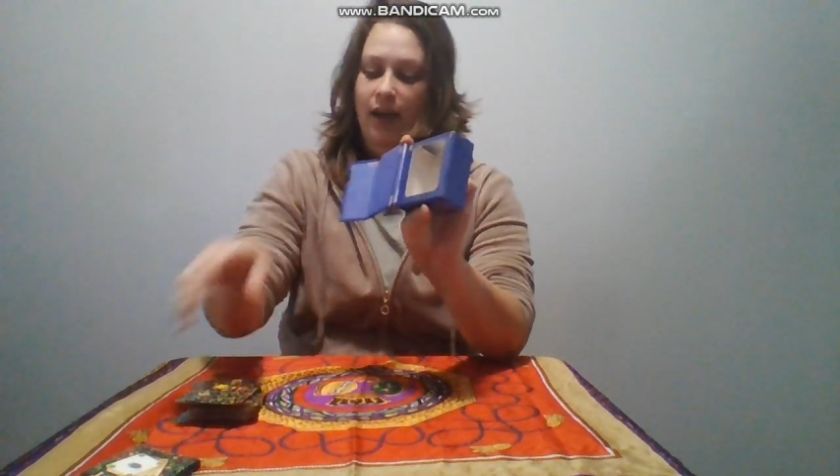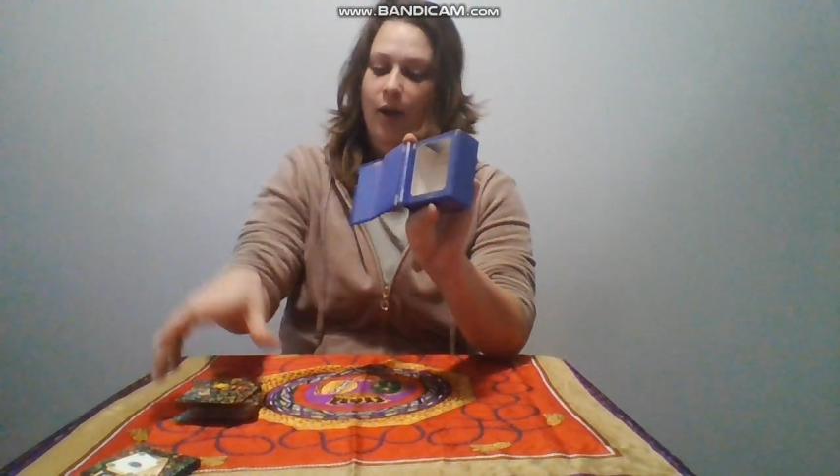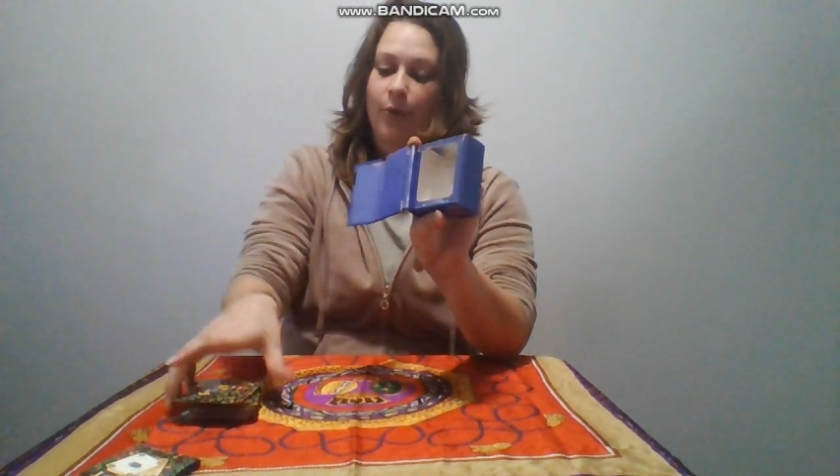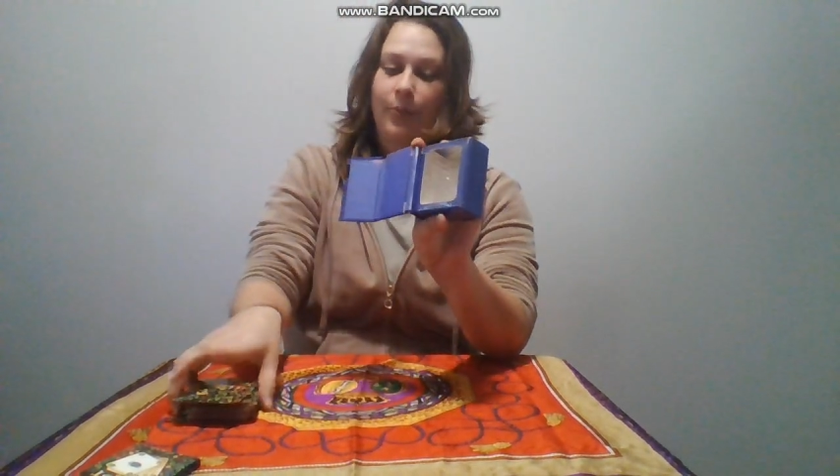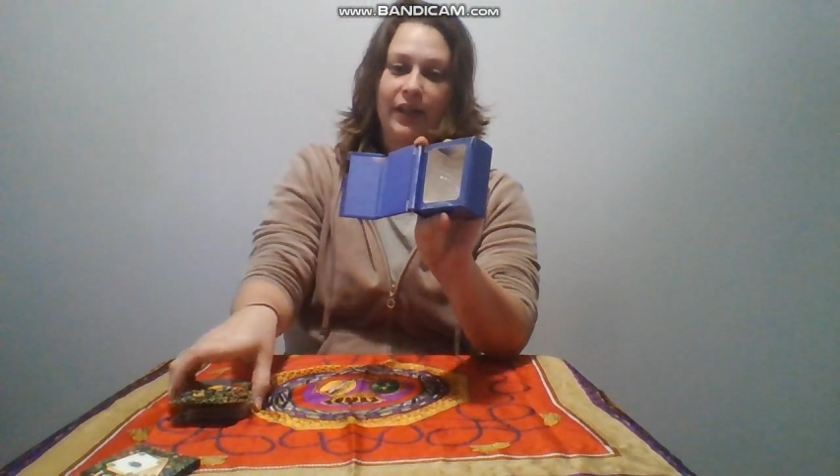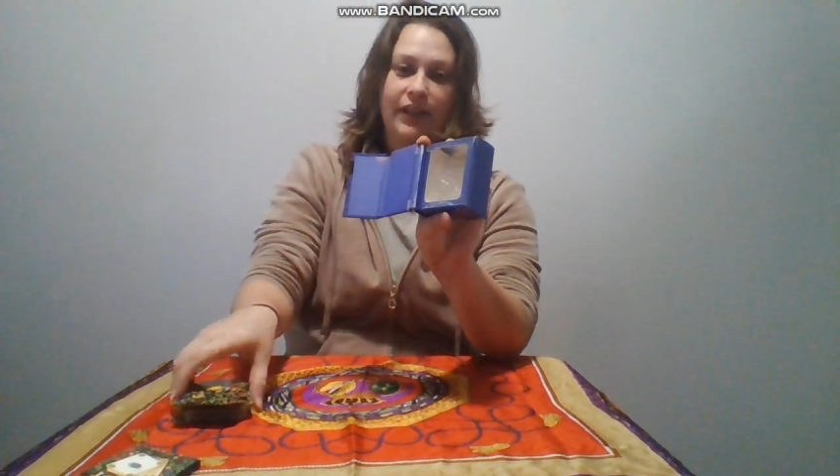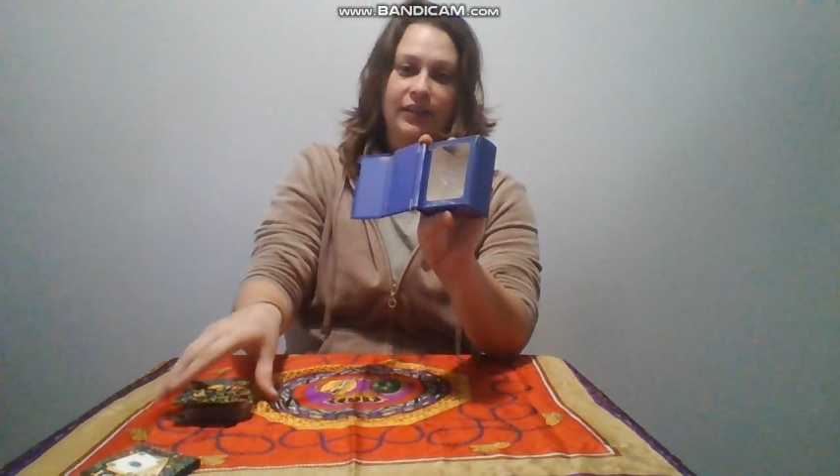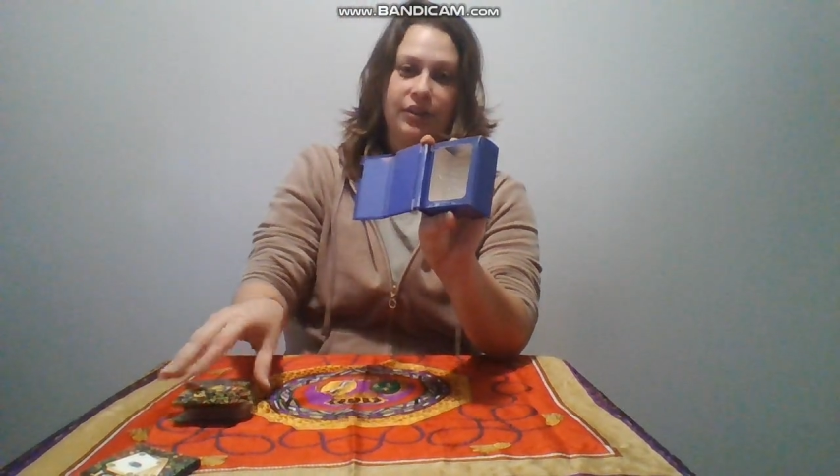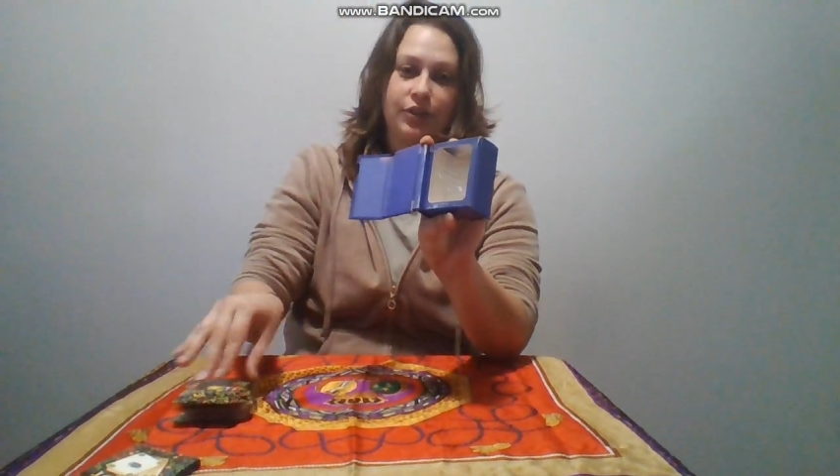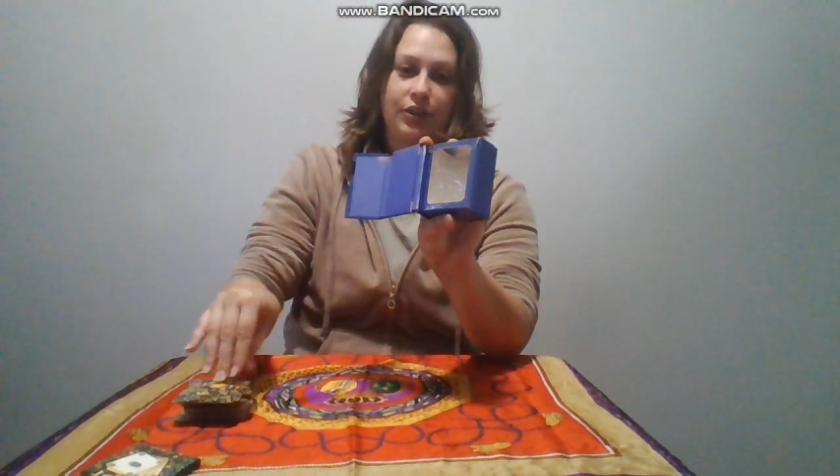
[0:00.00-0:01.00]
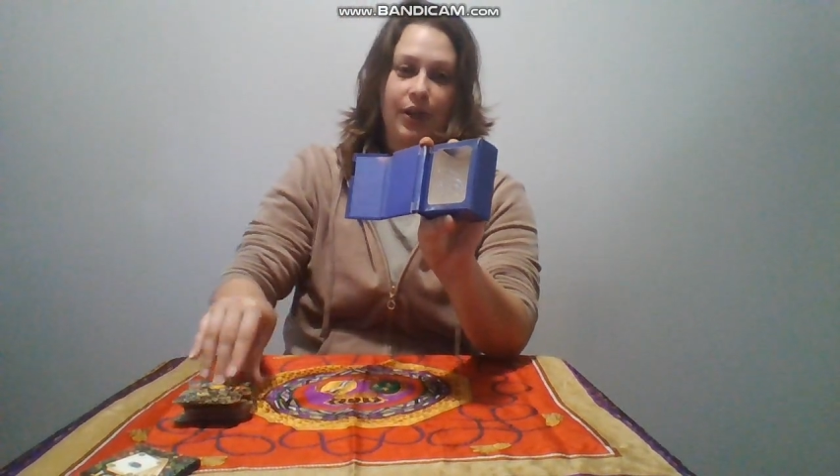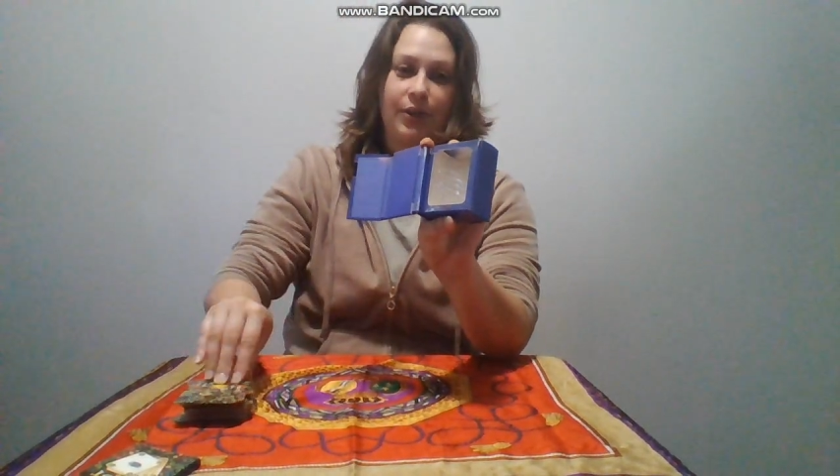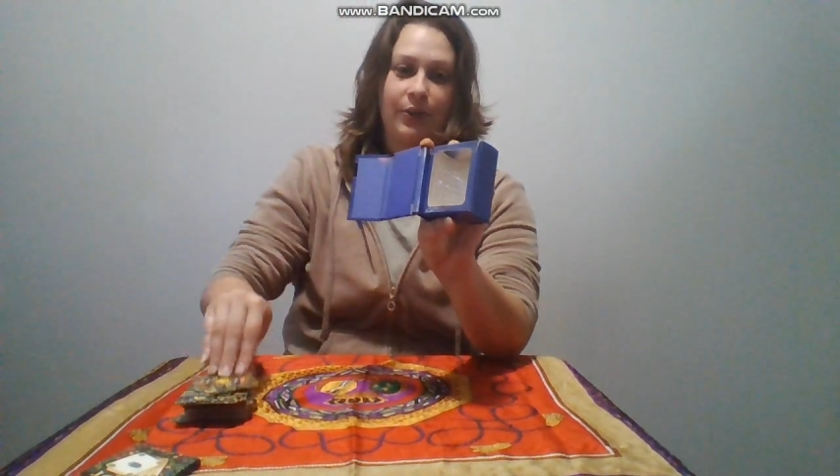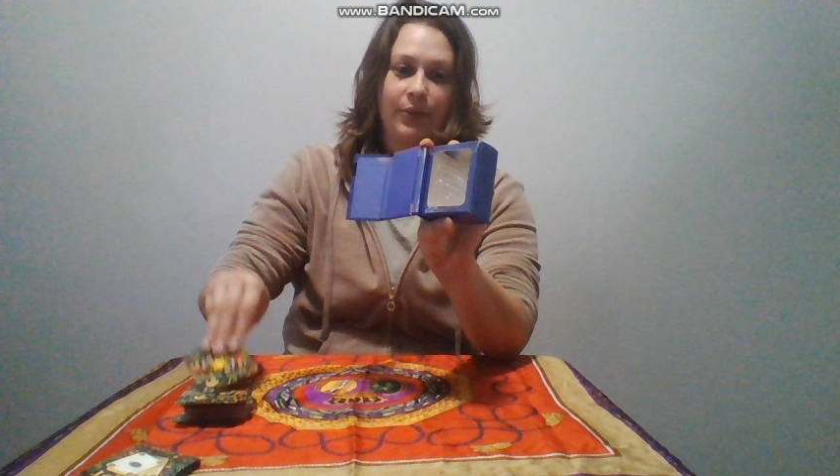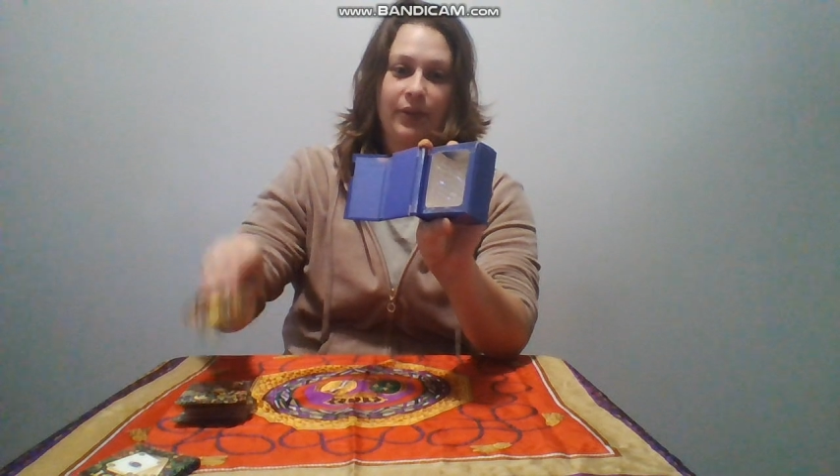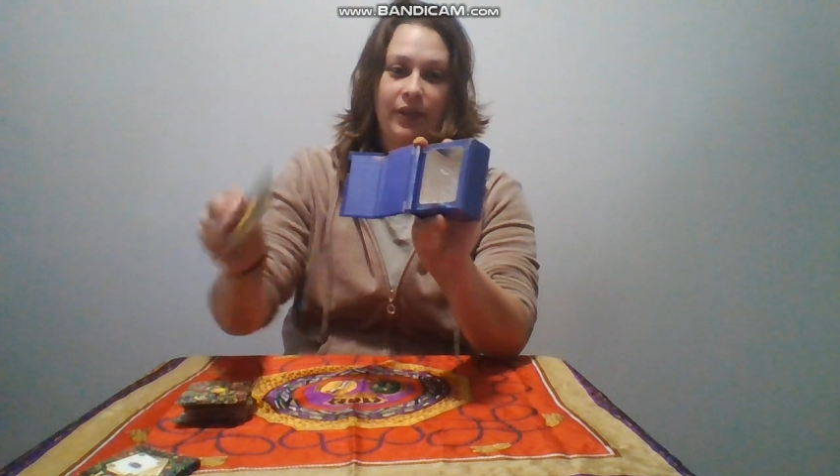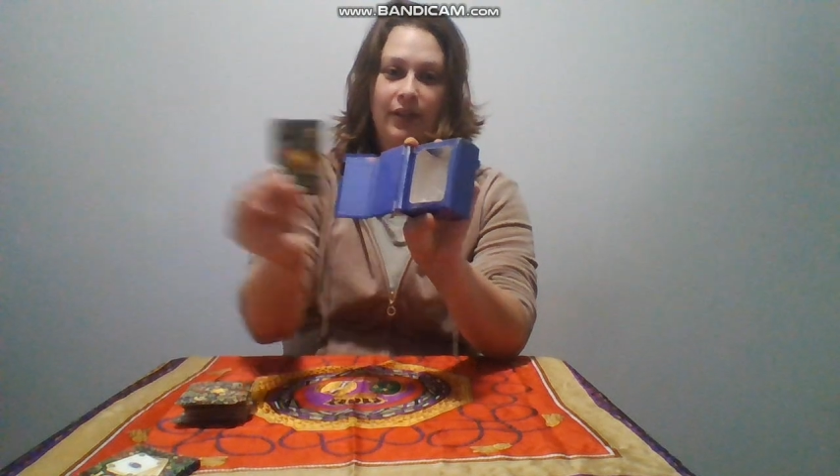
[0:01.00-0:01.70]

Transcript: opening to show